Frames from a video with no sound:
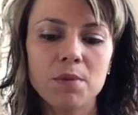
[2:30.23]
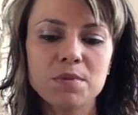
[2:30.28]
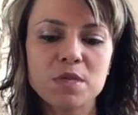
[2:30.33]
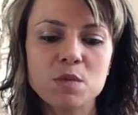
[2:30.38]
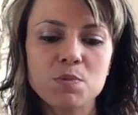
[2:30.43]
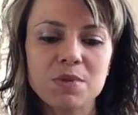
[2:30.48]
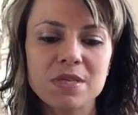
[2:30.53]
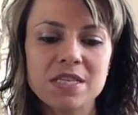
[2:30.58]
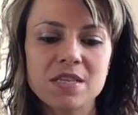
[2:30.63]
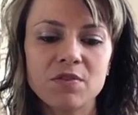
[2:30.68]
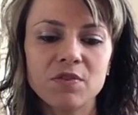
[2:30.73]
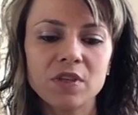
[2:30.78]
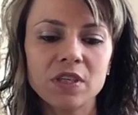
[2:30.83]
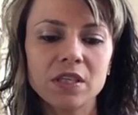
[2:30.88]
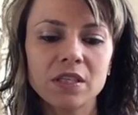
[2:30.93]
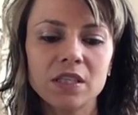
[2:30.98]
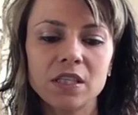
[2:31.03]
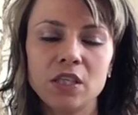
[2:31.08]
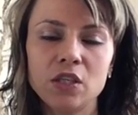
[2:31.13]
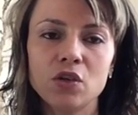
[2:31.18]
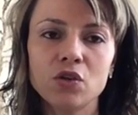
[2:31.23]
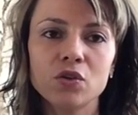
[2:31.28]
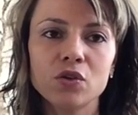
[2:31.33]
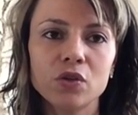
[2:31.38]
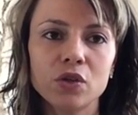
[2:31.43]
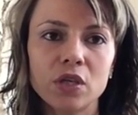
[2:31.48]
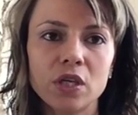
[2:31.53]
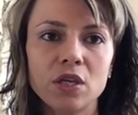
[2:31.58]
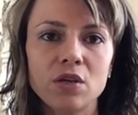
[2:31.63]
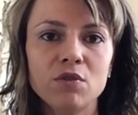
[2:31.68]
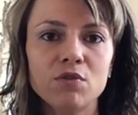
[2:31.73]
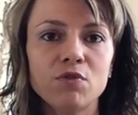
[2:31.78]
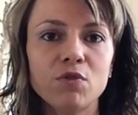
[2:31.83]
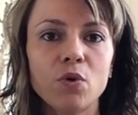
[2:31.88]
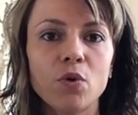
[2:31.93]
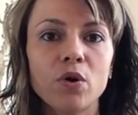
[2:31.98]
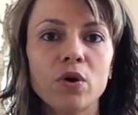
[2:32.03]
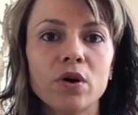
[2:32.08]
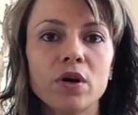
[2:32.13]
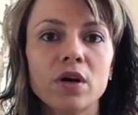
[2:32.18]
Specifically, you're looking
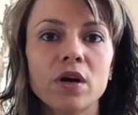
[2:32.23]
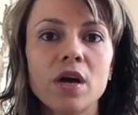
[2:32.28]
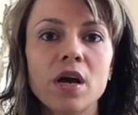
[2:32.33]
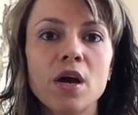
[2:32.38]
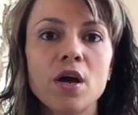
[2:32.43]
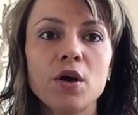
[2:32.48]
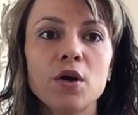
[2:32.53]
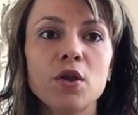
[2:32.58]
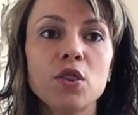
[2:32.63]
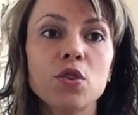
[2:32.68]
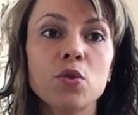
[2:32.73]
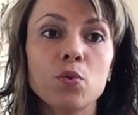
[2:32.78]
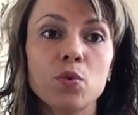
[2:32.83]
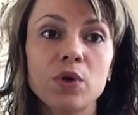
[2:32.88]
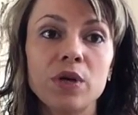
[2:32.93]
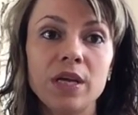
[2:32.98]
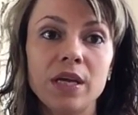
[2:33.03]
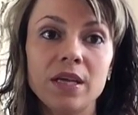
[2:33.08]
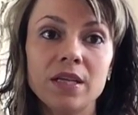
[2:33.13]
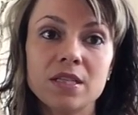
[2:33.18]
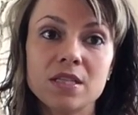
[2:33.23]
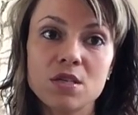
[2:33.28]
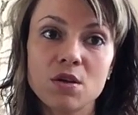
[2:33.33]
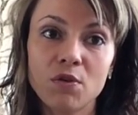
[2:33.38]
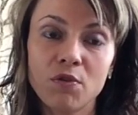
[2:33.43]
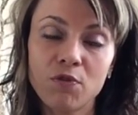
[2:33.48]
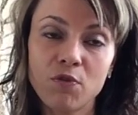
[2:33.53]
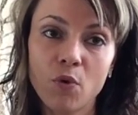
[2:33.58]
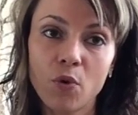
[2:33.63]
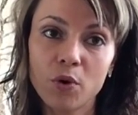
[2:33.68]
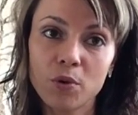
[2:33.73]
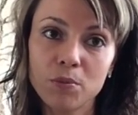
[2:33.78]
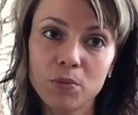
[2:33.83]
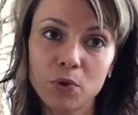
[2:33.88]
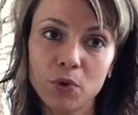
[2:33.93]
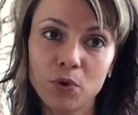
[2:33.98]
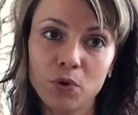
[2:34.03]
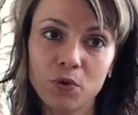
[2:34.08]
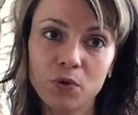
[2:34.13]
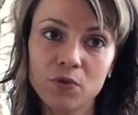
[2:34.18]
for 3 to 4
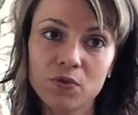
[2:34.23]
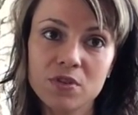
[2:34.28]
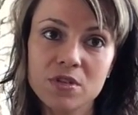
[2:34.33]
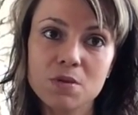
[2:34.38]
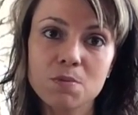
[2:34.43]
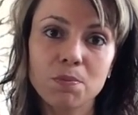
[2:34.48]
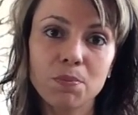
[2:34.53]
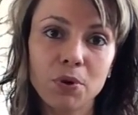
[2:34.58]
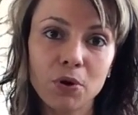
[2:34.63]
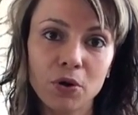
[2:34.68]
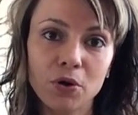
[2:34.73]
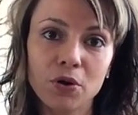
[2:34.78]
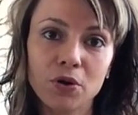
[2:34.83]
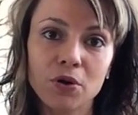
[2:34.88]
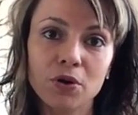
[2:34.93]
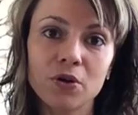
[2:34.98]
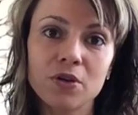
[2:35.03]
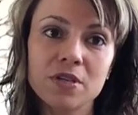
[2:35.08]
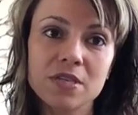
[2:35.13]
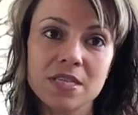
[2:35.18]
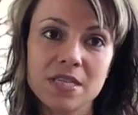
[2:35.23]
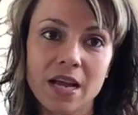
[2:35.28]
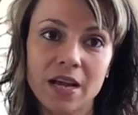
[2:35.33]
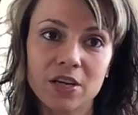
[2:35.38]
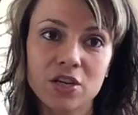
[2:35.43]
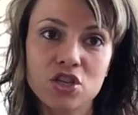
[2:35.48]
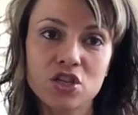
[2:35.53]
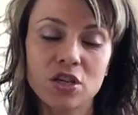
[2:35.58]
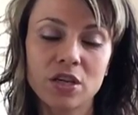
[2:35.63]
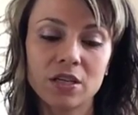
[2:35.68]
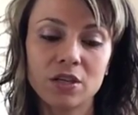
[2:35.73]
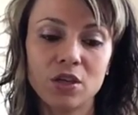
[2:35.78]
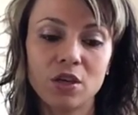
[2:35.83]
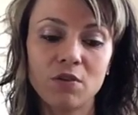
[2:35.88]
moves per section.